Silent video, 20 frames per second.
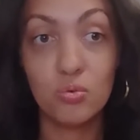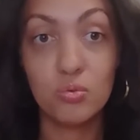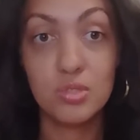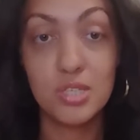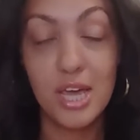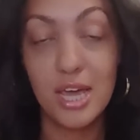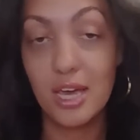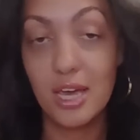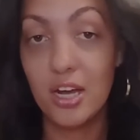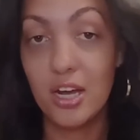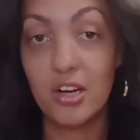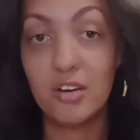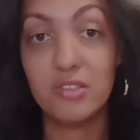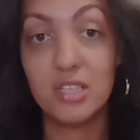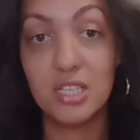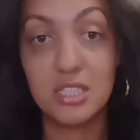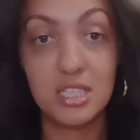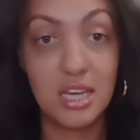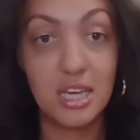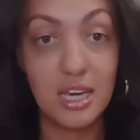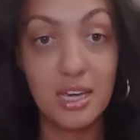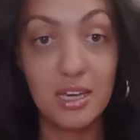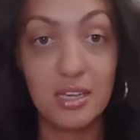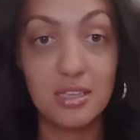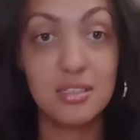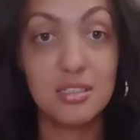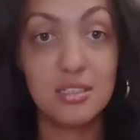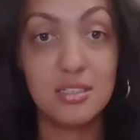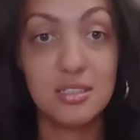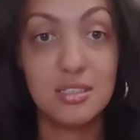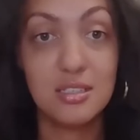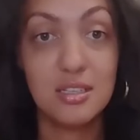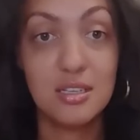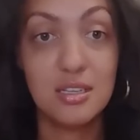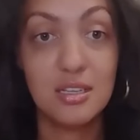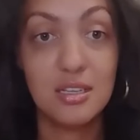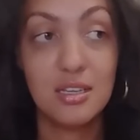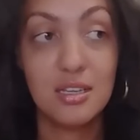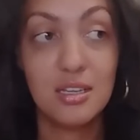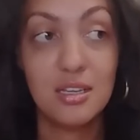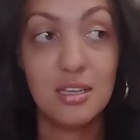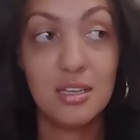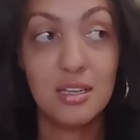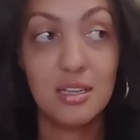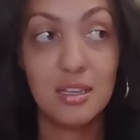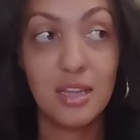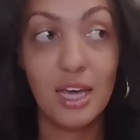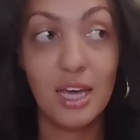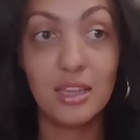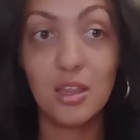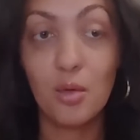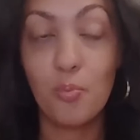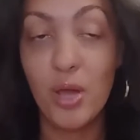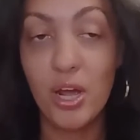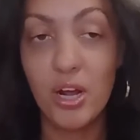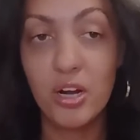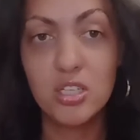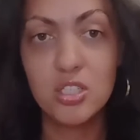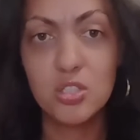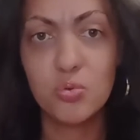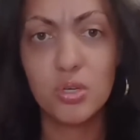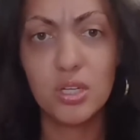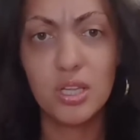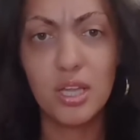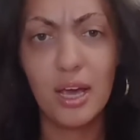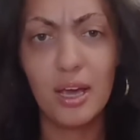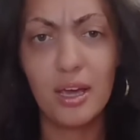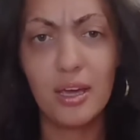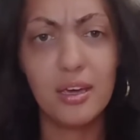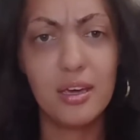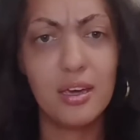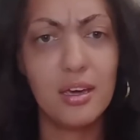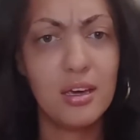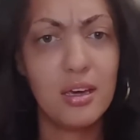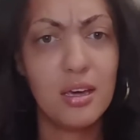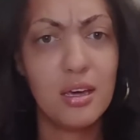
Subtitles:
take care of these kids. Like the parents were like,